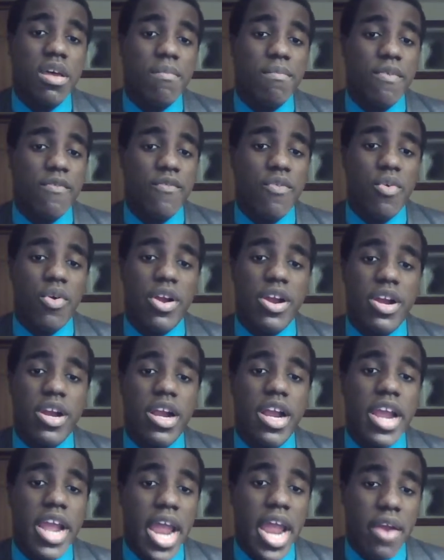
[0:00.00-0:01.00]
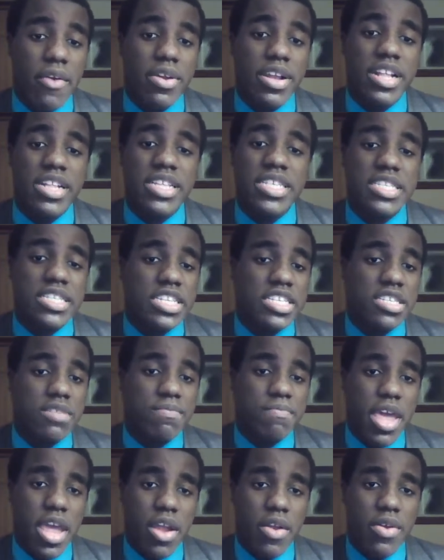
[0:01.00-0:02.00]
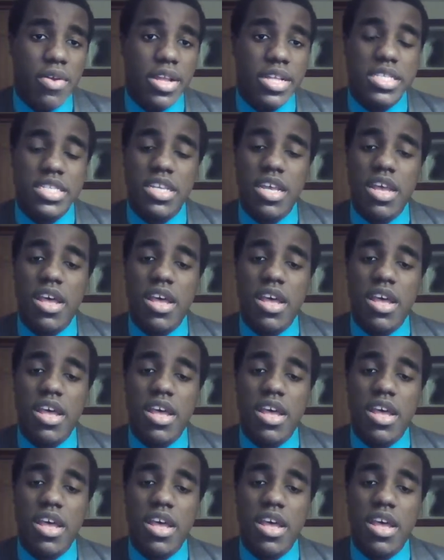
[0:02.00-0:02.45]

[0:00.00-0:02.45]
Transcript: before Harriet's disappearance.